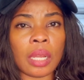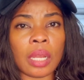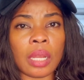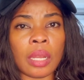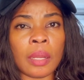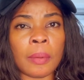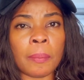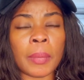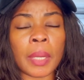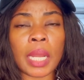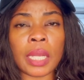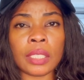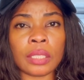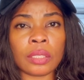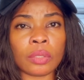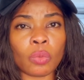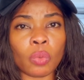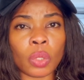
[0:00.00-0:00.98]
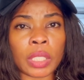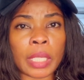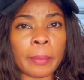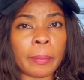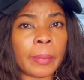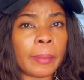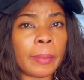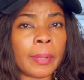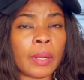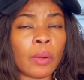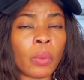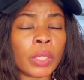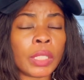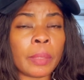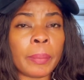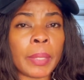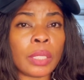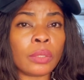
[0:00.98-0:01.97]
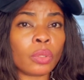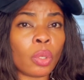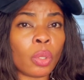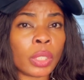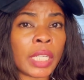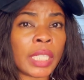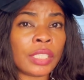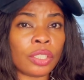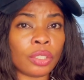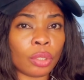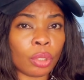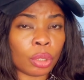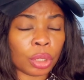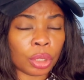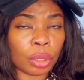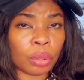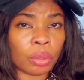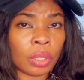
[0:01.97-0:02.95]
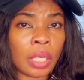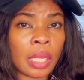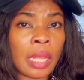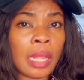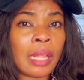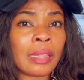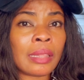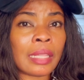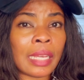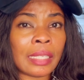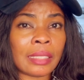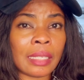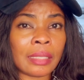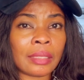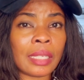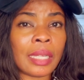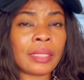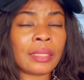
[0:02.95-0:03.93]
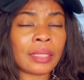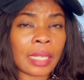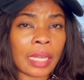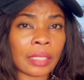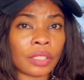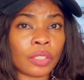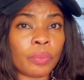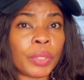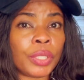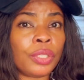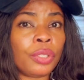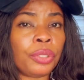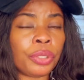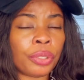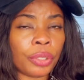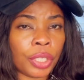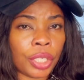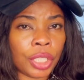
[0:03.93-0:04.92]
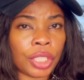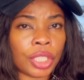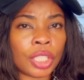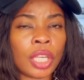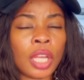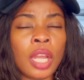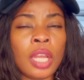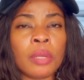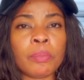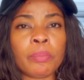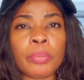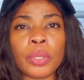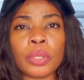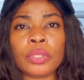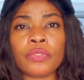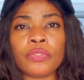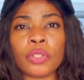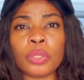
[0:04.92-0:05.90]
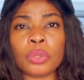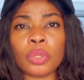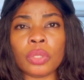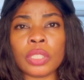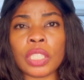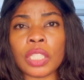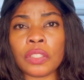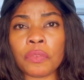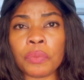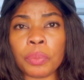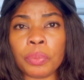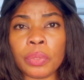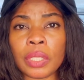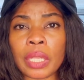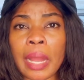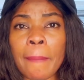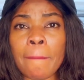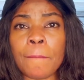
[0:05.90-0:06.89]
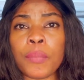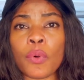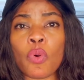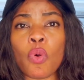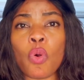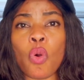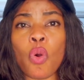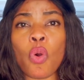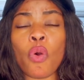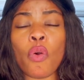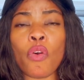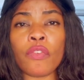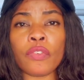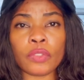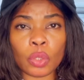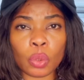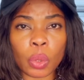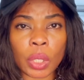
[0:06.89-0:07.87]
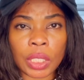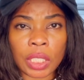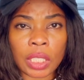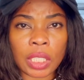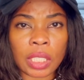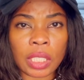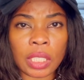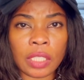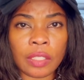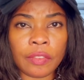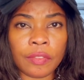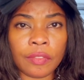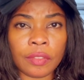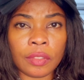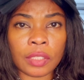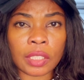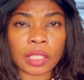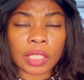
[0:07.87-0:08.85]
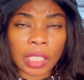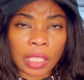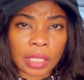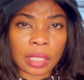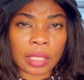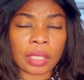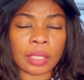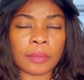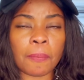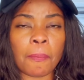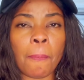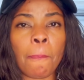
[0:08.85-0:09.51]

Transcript: um how is what are what about other deduction that is aside tax depending on your age. But for those set of people that are above twenty-six,